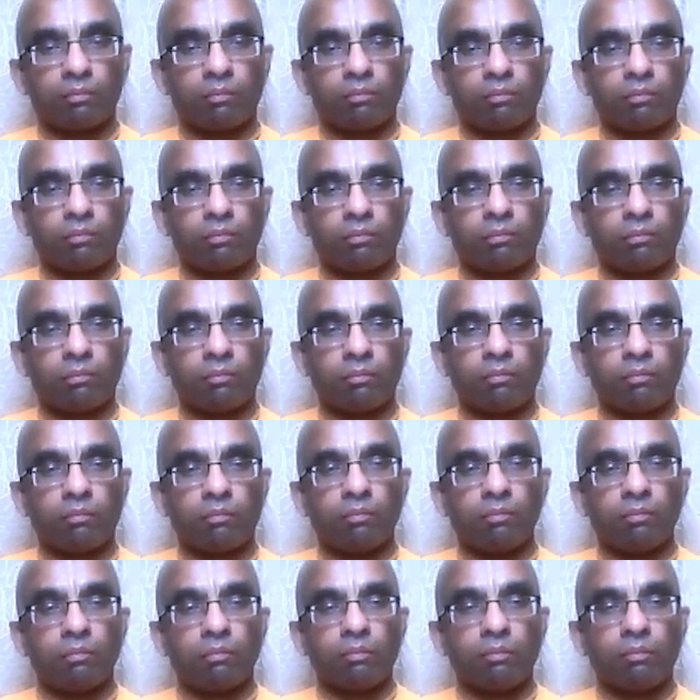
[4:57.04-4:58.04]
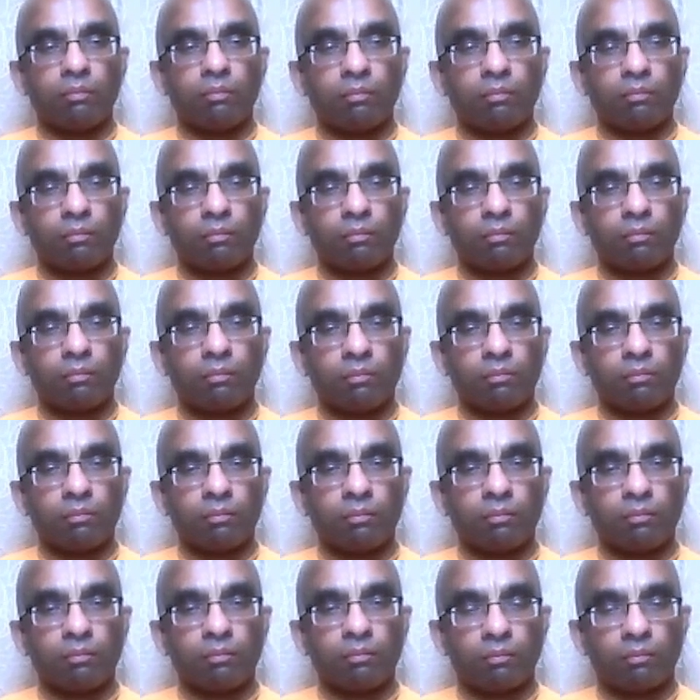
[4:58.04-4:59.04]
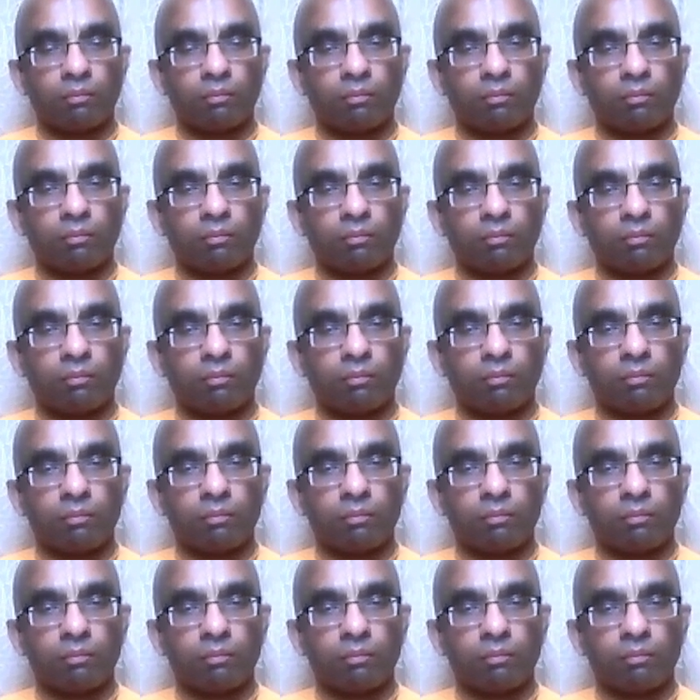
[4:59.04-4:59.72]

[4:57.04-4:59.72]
(not speaking)